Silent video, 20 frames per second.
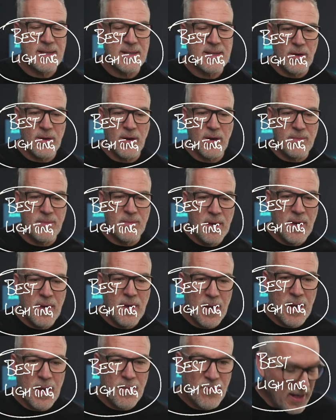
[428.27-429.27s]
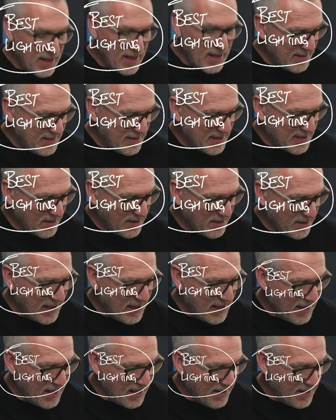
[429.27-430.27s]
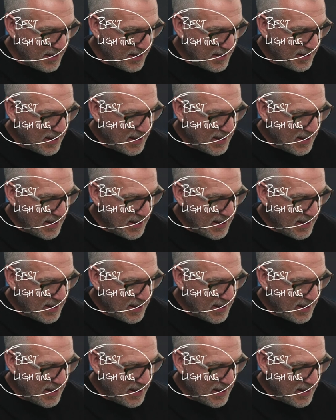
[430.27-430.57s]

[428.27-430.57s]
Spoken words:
And so I'm writing this on here.